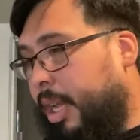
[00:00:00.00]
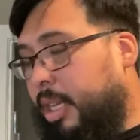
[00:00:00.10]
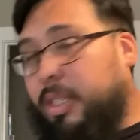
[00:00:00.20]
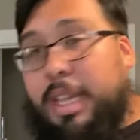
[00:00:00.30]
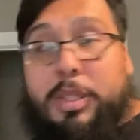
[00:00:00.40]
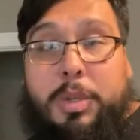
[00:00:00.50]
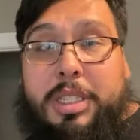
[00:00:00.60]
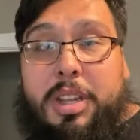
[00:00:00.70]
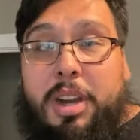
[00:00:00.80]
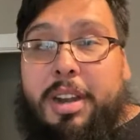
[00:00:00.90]
So that's what
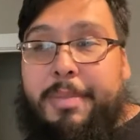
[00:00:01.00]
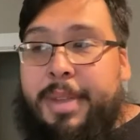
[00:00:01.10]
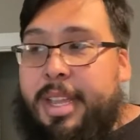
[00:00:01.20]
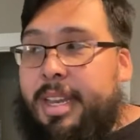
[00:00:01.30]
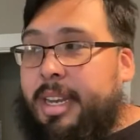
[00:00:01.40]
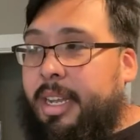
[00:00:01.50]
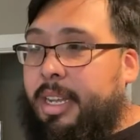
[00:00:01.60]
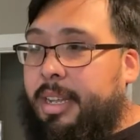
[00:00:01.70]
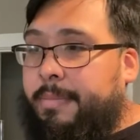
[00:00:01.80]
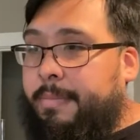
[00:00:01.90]
started it, man.
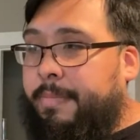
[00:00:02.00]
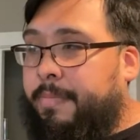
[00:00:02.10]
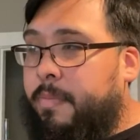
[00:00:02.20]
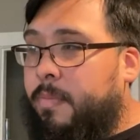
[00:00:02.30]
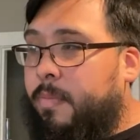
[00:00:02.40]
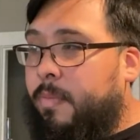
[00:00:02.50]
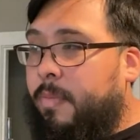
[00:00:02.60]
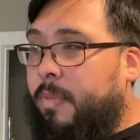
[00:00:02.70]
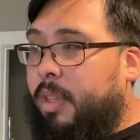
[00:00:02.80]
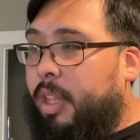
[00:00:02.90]

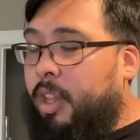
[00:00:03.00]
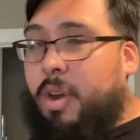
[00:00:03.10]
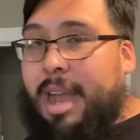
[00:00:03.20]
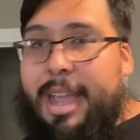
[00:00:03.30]
I